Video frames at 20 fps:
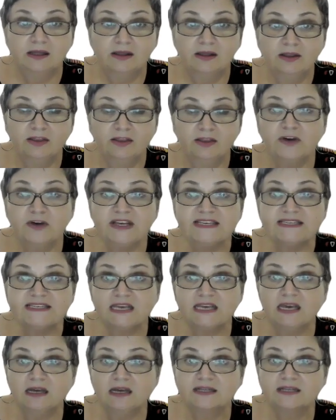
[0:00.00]
The first
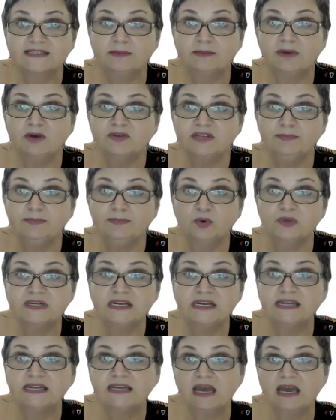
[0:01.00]
skills, the most
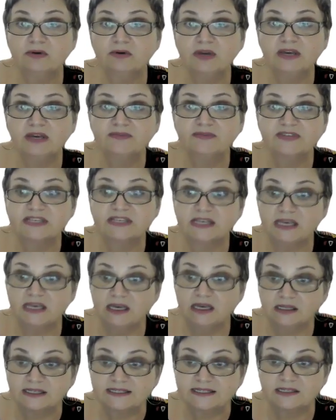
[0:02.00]
important category of
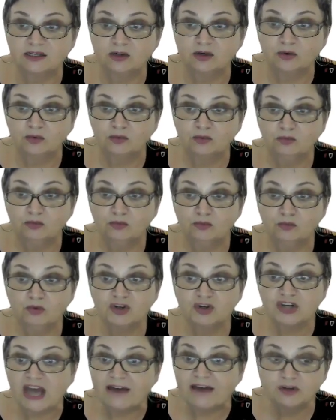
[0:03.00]
skills which
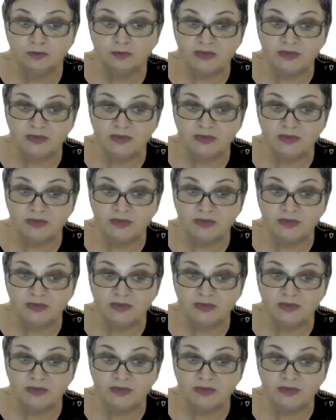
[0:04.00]
have to be